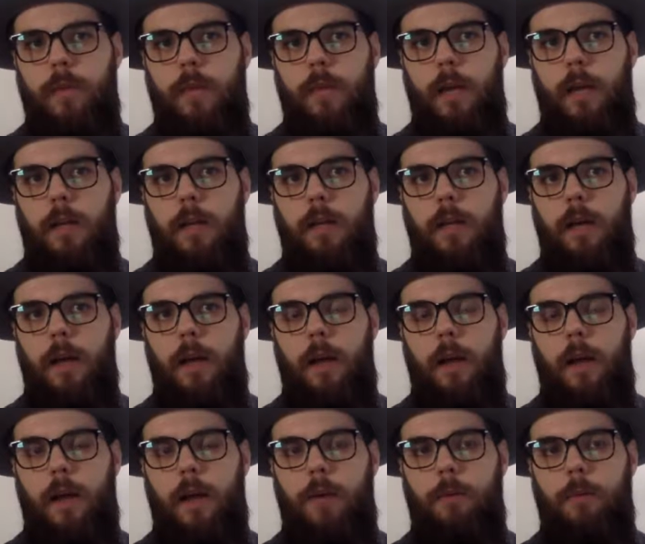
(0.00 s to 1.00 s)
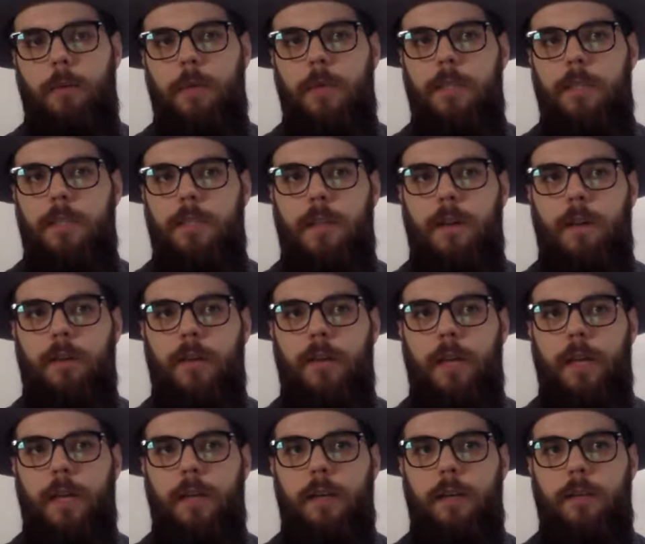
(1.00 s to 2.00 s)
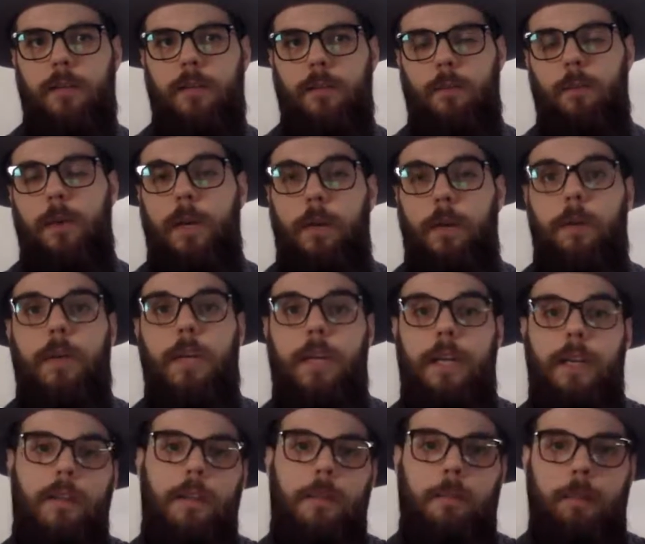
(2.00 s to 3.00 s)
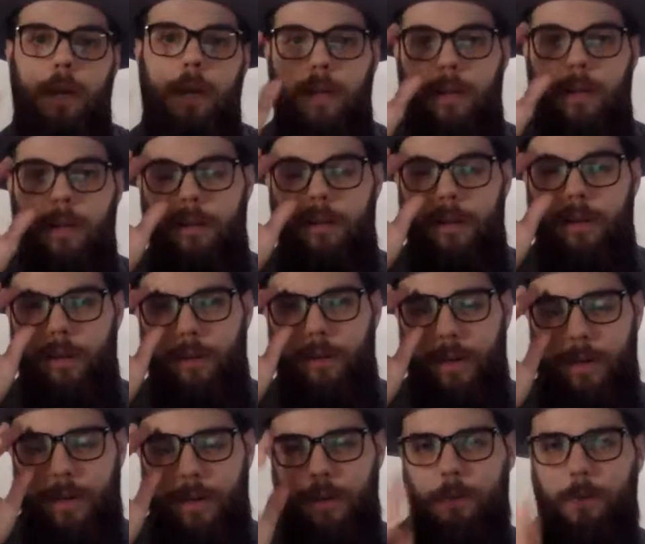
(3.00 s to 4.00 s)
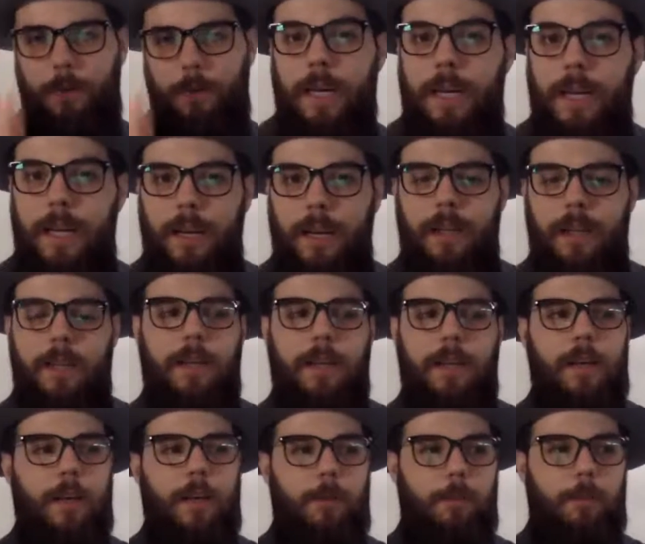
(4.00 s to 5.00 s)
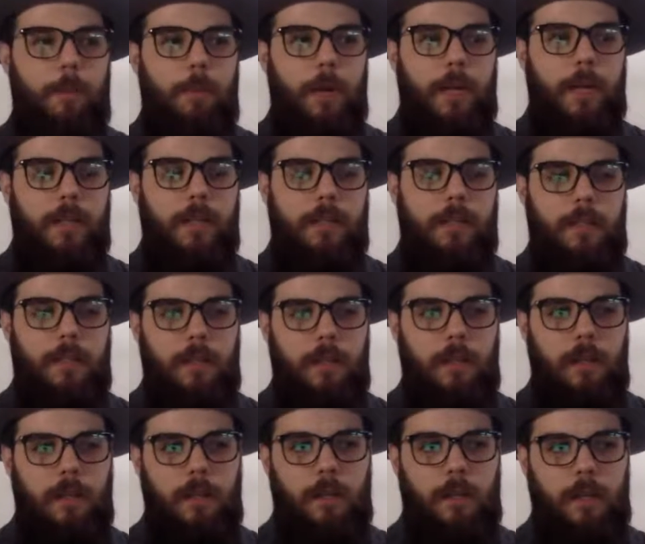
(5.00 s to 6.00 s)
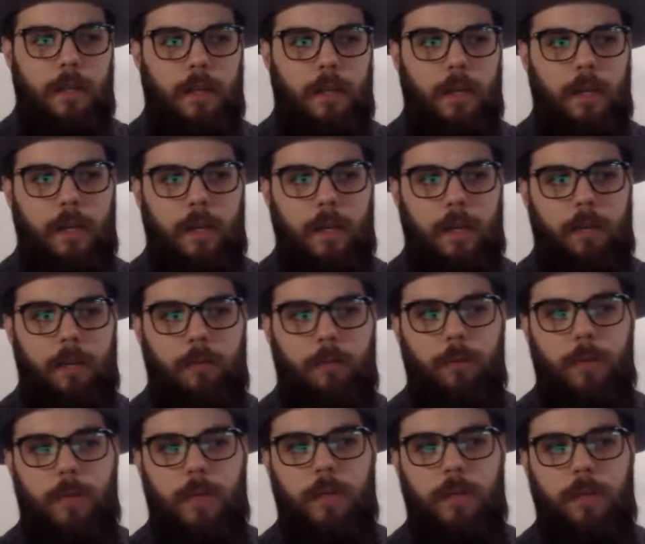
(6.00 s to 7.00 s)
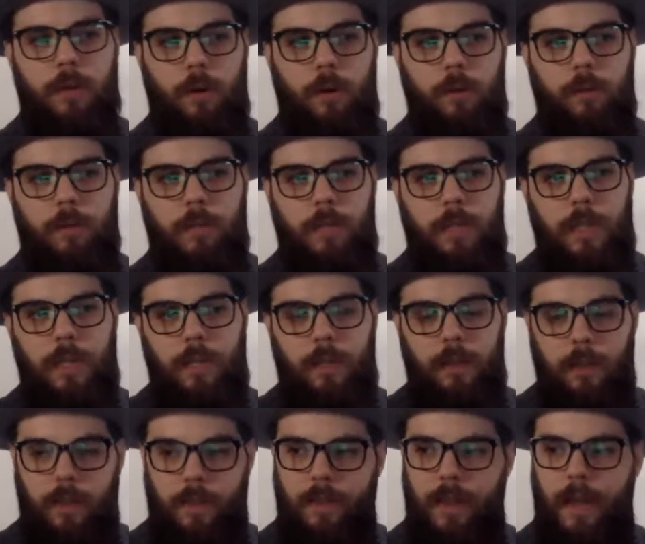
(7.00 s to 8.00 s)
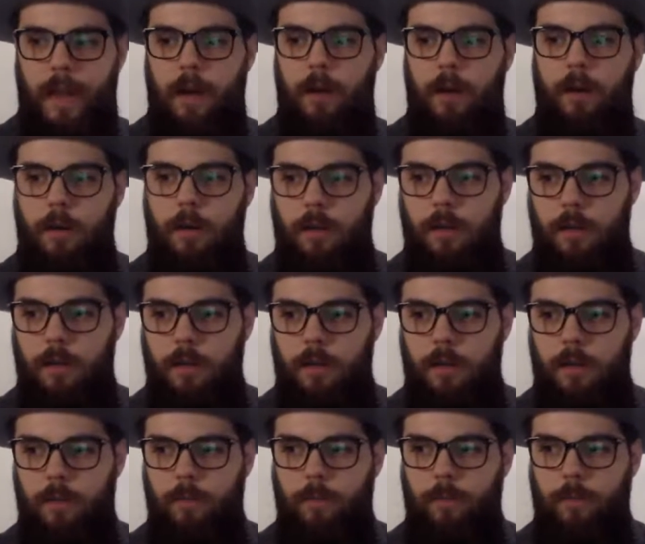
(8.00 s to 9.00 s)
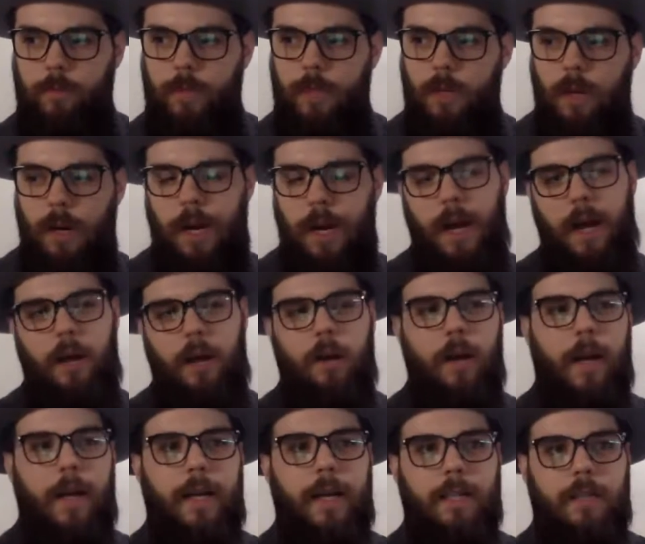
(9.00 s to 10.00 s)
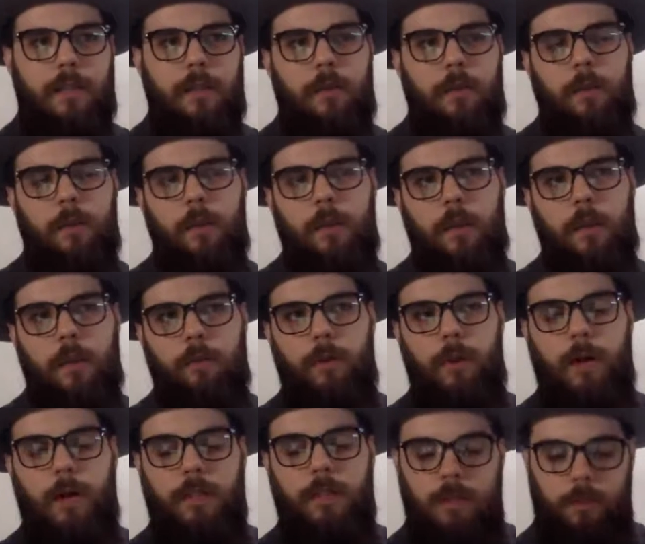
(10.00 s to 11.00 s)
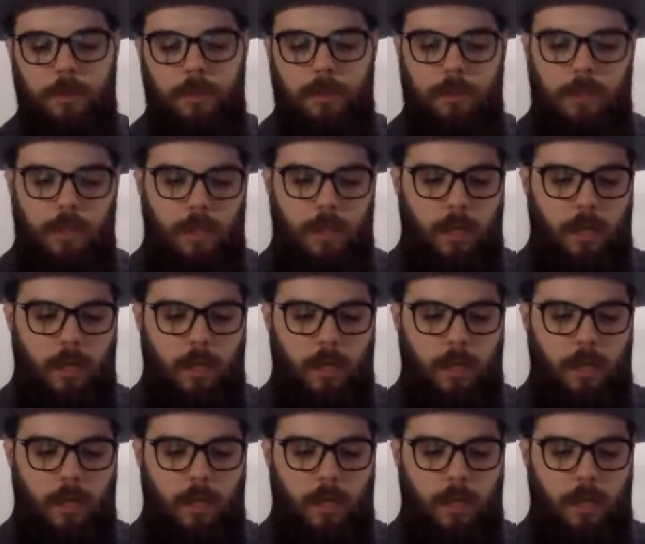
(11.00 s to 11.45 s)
I don't mean to sound like we don't need the money, you know, we need it. But if we don't get there, you know, I don't know. I guess for us, it was,